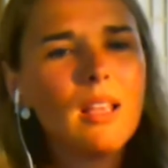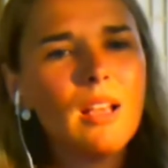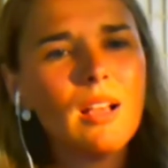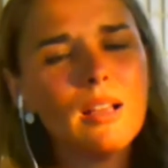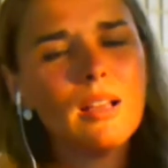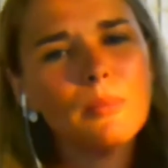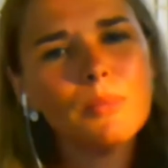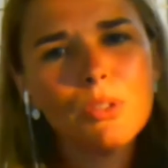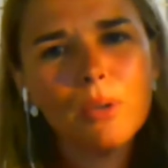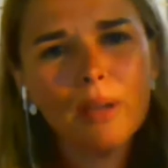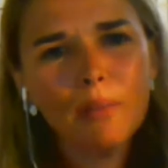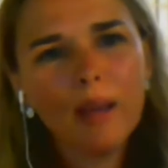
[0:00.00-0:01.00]
Um,
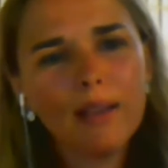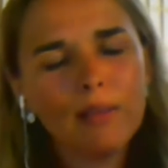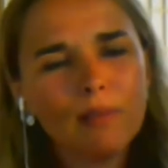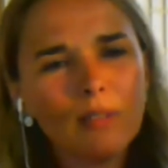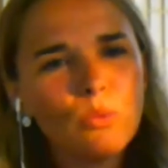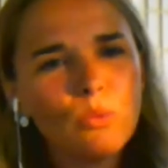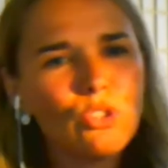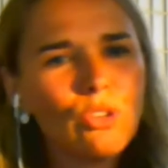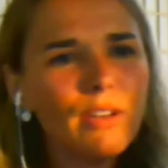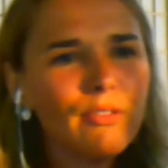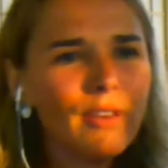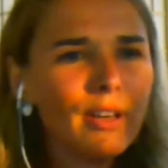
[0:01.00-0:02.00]
so I, I, was
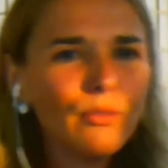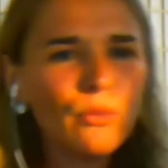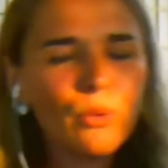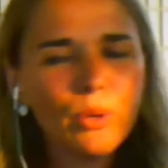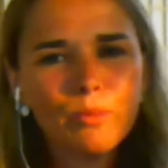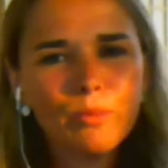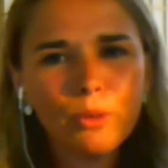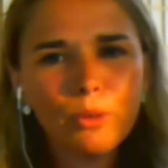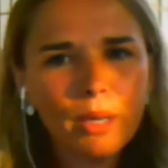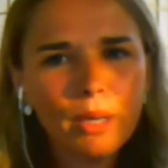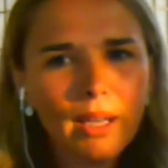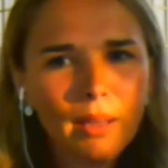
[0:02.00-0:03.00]
trying to find a forum for
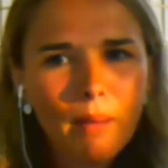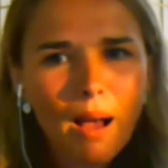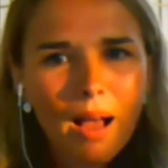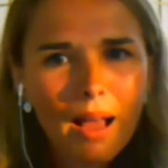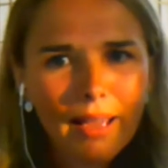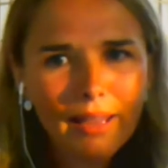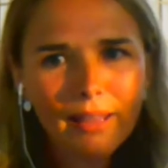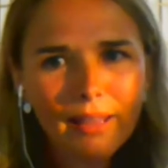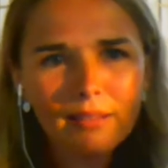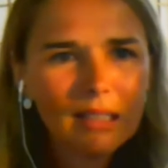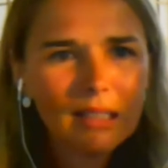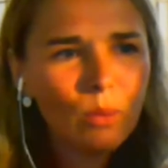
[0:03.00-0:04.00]
bringing my
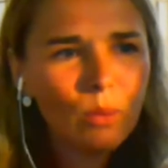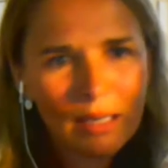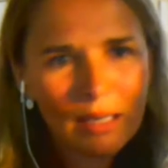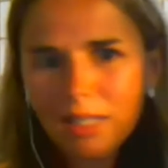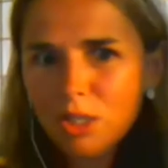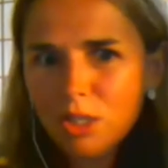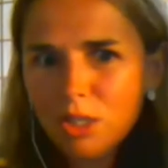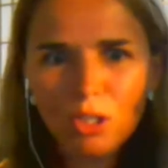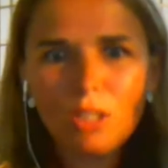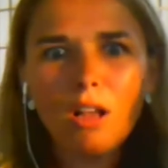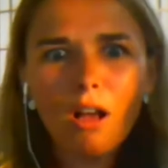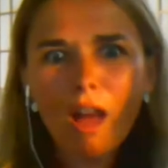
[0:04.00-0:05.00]
what I teach
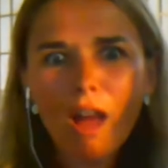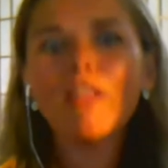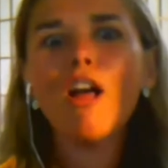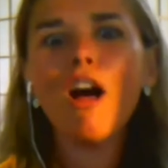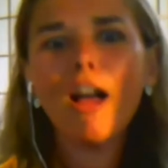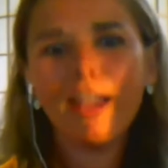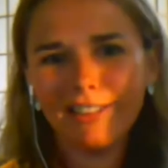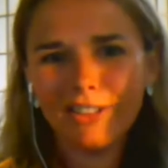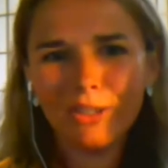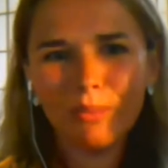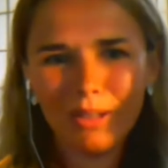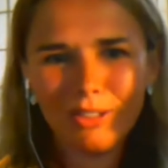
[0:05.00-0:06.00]
patients online
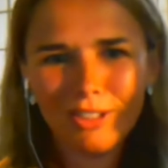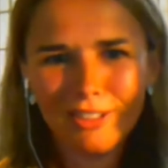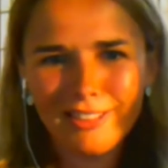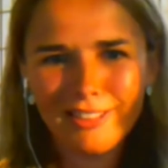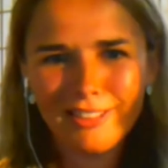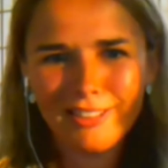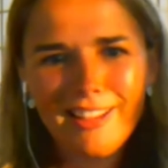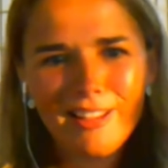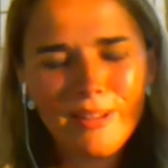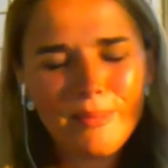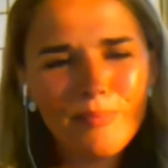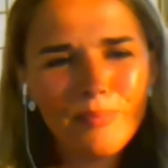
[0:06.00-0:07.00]
to patients, mm-hmm.
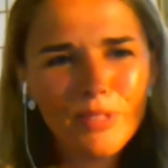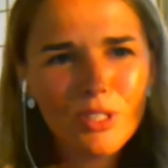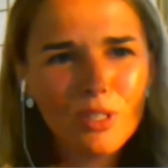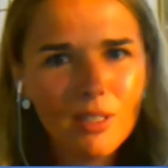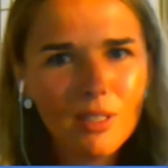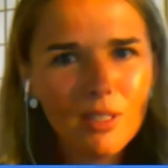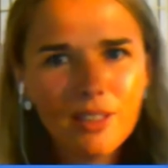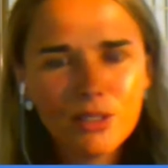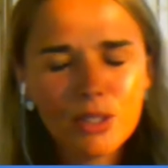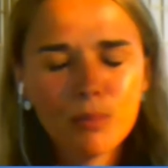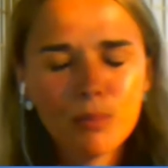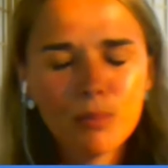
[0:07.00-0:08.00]
Um, to, you know,
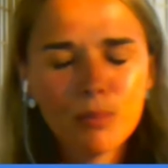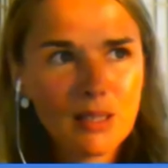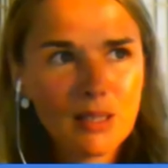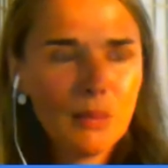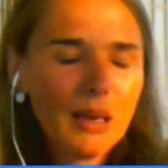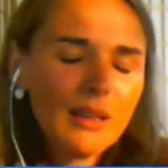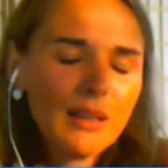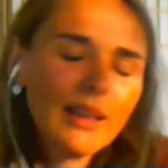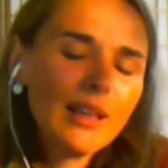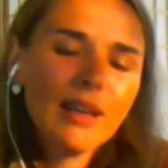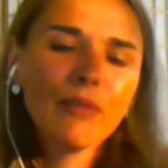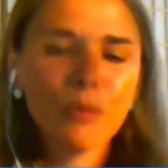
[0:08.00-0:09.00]
to basically make it like
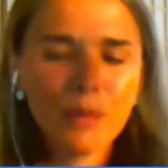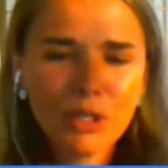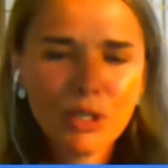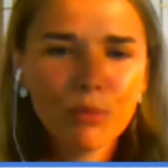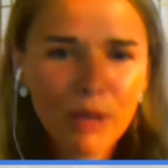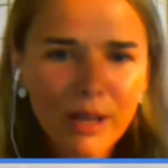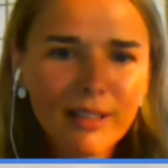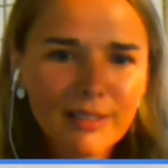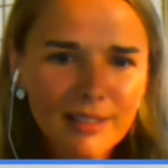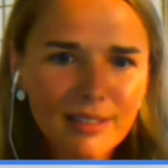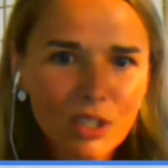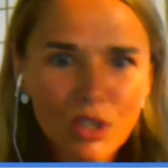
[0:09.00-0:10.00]
an information
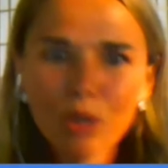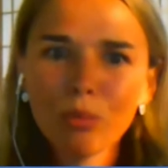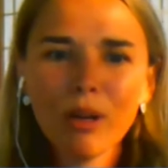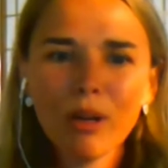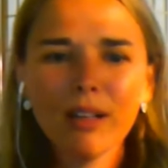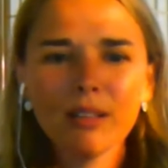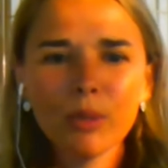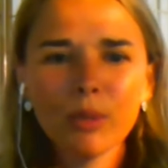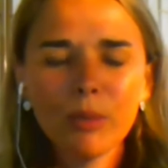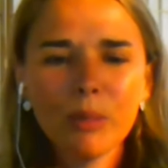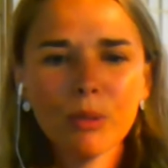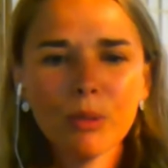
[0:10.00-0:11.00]
product, a digital product, where
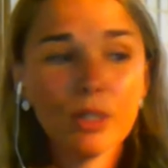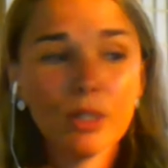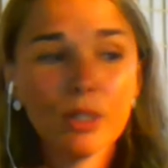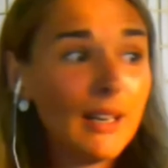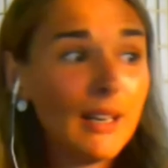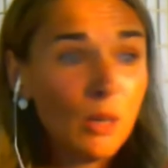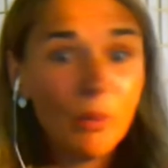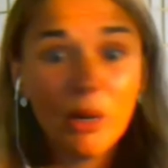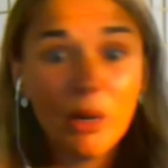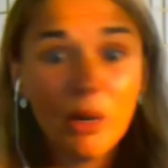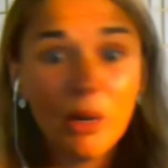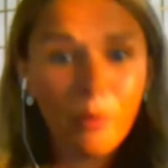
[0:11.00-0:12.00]
people could get it no matter
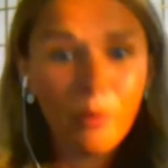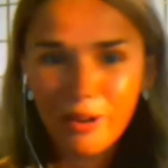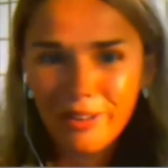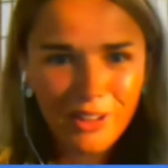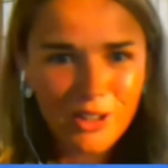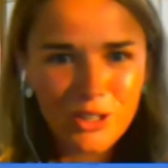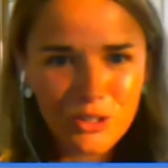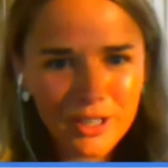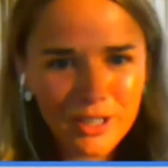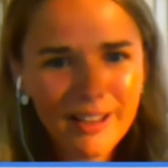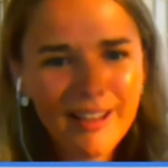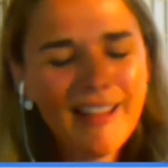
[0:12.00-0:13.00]
where they were in the
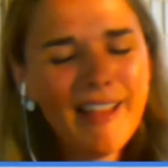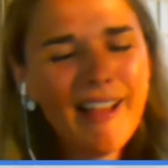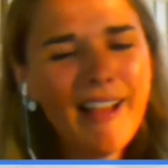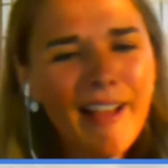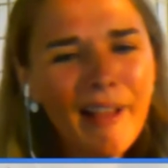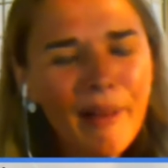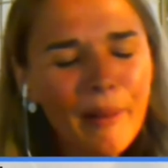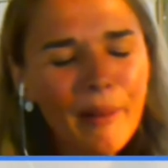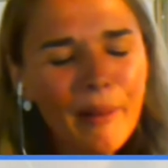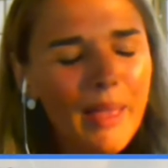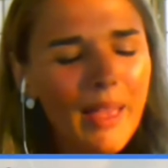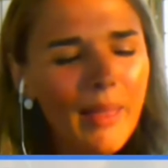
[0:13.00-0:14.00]
country, right.
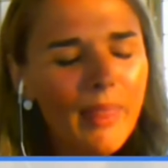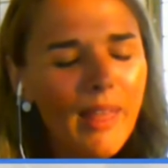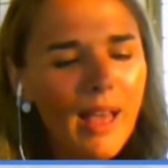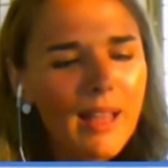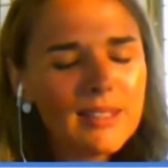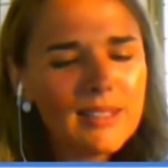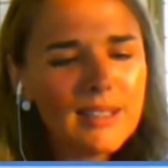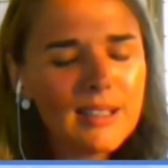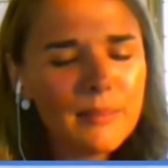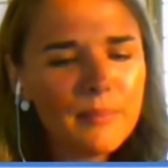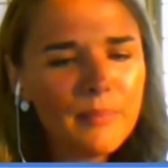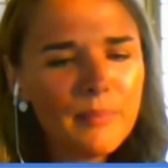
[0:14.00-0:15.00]
Um, and that
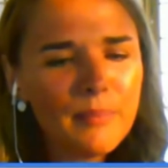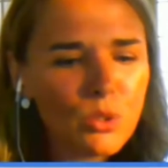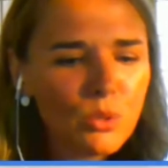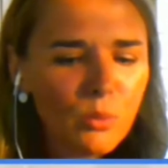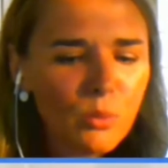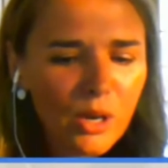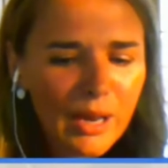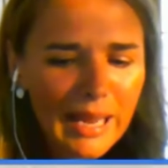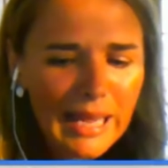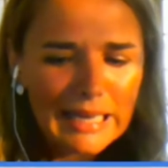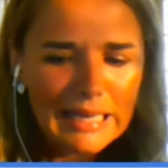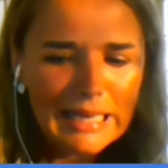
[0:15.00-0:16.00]
um, that's where where I
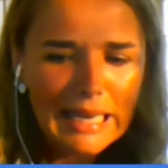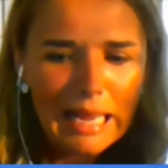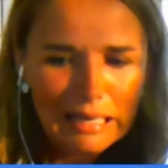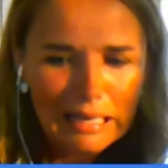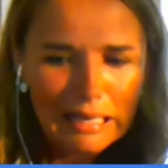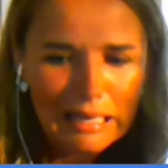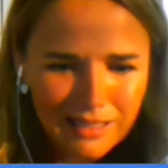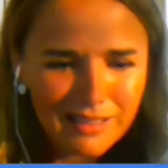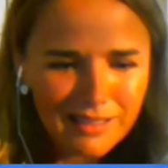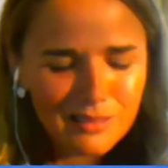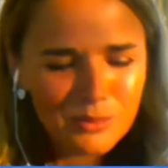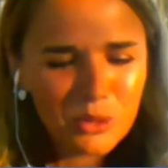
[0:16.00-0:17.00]
headed next,
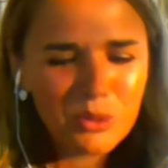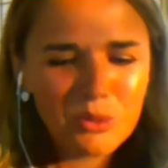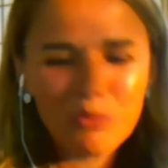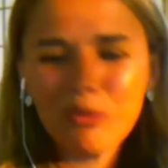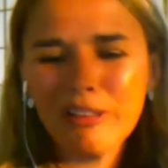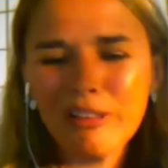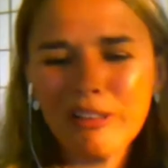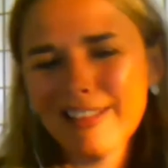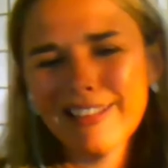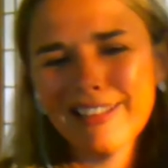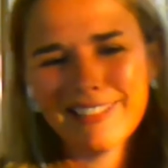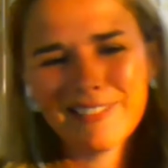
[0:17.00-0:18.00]
which was really
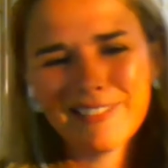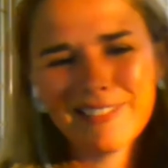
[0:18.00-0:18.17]
exciting.